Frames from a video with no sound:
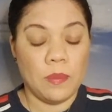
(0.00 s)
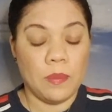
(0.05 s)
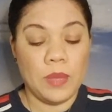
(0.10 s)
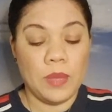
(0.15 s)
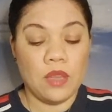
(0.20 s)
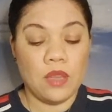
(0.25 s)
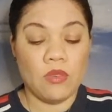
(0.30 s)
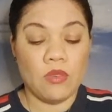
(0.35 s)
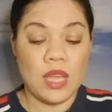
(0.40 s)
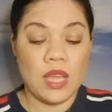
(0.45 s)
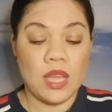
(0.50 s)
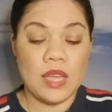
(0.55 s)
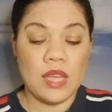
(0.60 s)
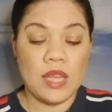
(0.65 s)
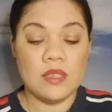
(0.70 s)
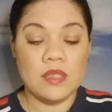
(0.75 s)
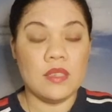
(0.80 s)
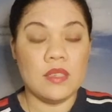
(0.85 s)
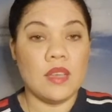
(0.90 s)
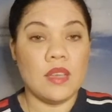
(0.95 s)
be
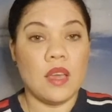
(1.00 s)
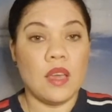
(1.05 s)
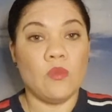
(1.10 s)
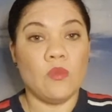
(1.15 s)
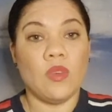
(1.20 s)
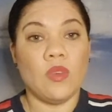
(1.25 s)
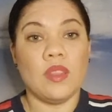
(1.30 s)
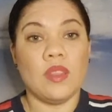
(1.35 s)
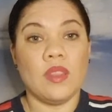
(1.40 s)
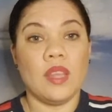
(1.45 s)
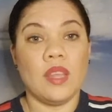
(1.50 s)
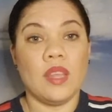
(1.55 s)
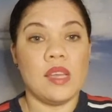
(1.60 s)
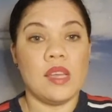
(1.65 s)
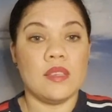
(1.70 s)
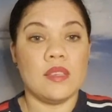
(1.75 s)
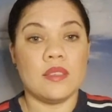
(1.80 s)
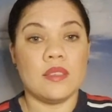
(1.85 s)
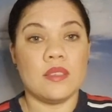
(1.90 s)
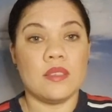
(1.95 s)
created and what
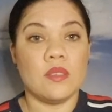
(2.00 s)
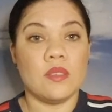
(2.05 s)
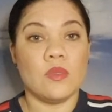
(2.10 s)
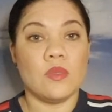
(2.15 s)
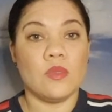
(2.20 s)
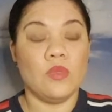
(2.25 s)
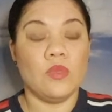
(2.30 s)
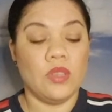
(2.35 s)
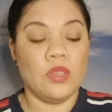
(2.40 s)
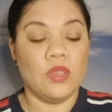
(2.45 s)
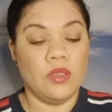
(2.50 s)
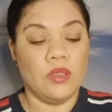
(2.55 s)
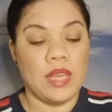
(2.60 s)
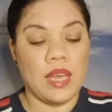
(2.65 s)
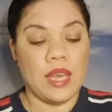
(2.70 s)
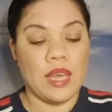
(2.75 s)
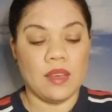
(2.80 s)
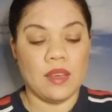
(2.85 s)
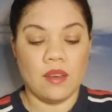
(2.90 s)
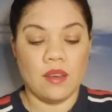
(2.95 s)
things will you
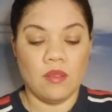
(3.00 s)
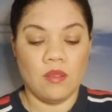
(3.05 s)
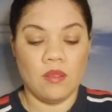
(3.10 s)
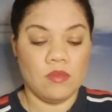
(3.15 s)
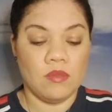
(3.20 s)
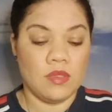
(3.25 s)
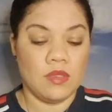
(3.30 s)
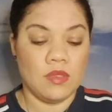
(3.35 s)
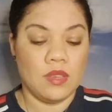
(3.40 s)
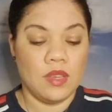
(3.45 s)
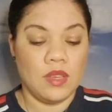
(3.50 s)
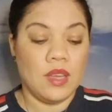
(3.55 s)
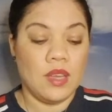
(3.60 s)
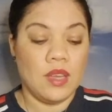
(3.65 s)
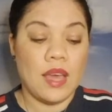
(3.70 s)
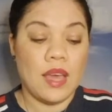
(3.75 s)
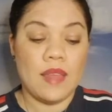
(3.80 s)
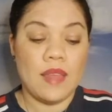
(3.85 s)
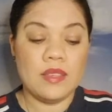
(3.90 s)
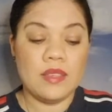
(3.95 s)
let go?
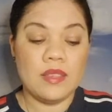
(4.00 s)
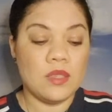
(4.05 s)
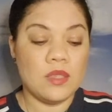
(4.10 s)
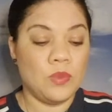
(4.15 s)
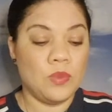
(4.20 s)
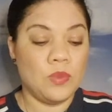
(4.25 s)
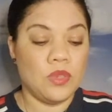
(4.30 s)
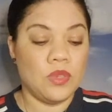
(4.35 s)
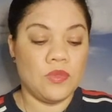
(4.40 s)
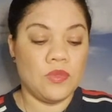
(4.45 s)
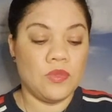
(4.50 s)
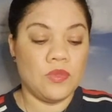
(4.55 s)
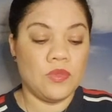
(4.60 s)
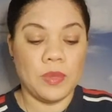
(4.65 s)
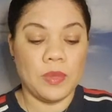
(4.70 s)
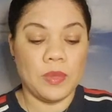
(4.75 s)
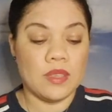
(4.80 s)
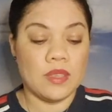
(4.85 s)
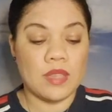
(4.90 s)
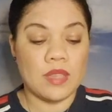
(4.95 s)
And this is beautiful
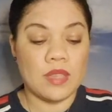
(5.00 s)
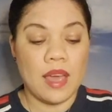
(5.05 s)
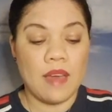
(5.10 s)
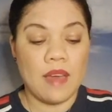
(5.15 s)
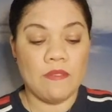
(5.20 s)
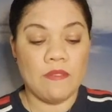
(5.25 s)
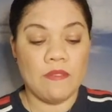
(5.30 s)
because I have